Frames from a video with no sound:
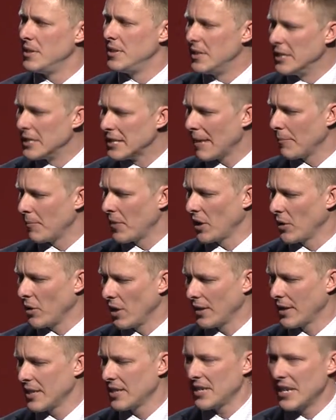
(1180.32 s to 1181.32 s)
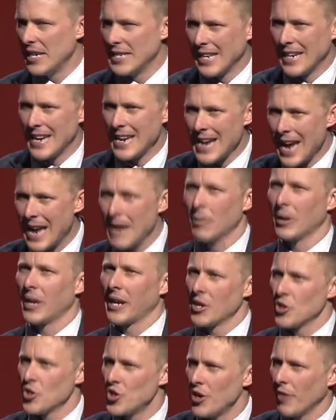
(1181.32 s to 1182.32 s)
something like this, is enabling
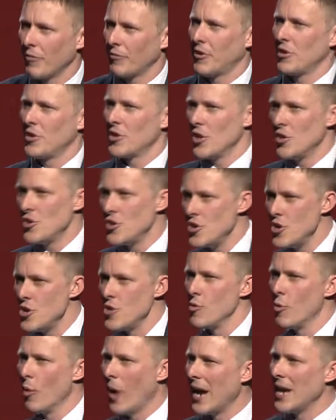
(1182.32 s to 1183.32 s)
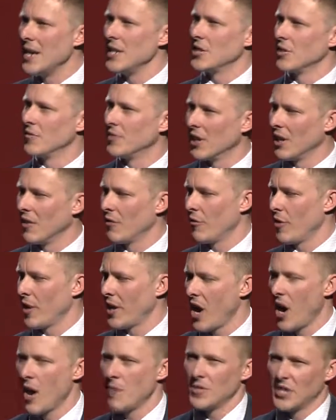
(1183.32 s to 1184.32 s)
a shift to new ways of delivering
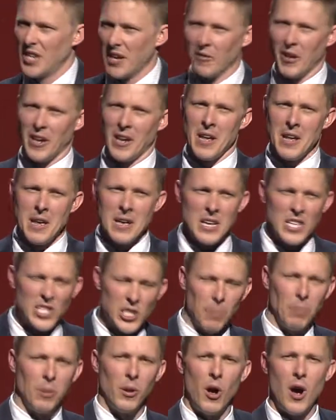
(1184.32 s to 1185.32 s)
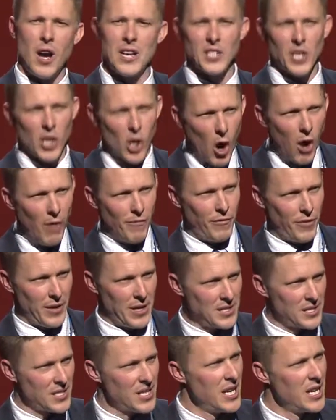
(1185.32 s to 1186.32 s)
homes, giving suppliers the
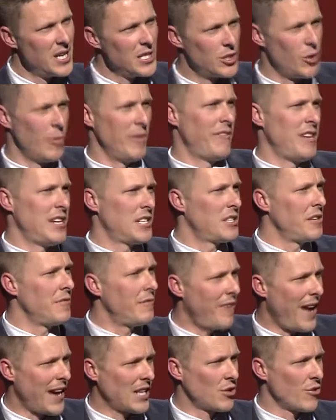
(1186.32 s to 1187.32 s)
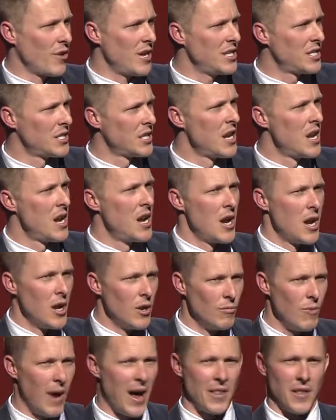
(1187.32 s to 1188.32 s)
confidence to invest in factories
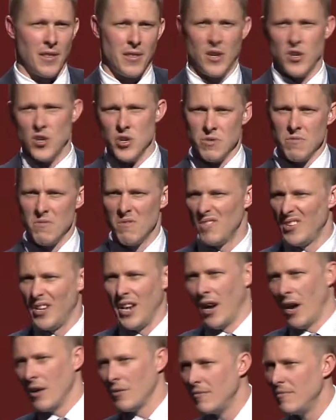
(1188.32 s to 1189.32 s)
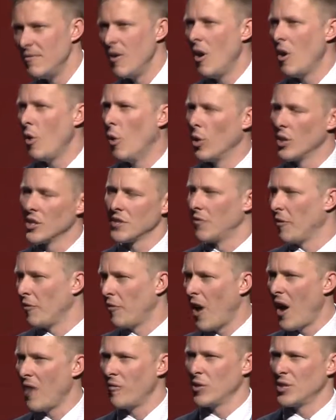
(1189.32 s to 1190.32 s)
rather than, orders for
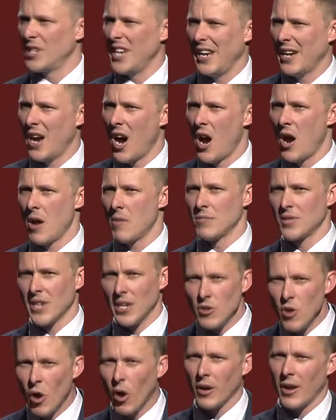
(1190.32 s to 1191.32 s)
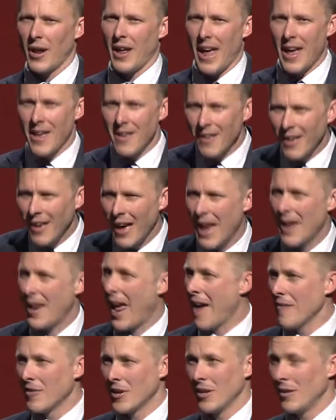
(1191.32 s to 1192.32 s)
5 or 10 homes and
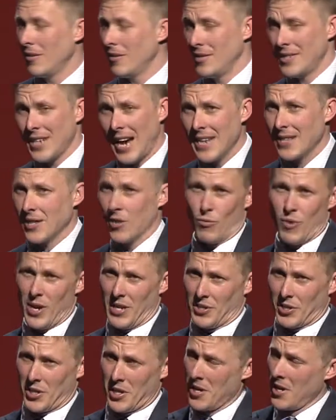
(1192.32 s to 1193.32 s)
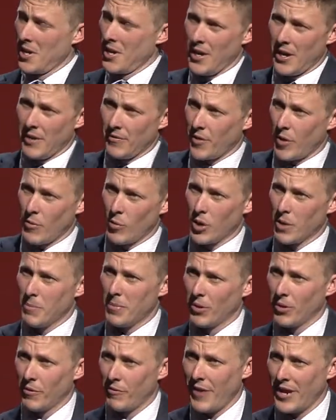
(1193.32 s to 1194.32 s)
having to take the risk if they want to
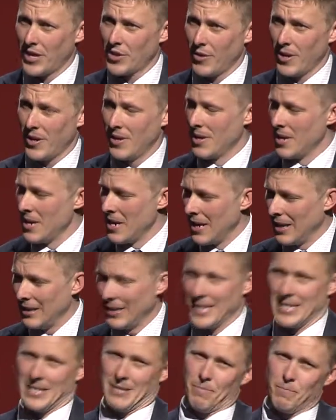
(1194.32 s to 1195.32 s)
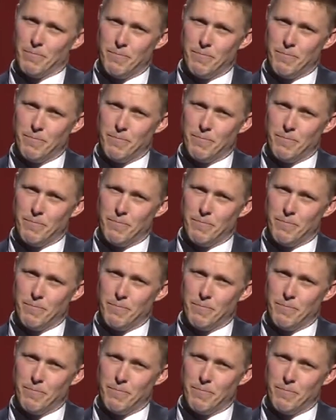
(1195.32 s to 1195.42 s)
build a factory. Let's